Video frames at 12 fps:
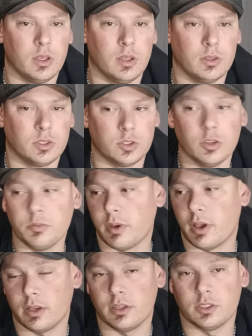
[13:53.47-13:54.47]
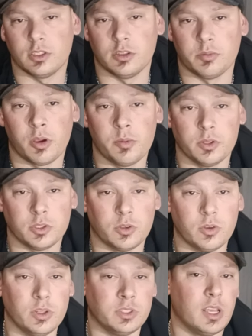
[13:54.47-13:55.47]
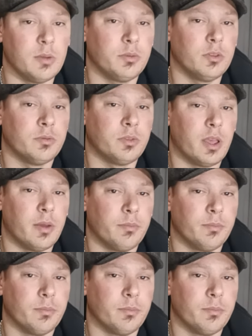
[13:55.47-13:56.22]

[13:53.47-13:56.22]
Supermarkets at the moment is a good example of that.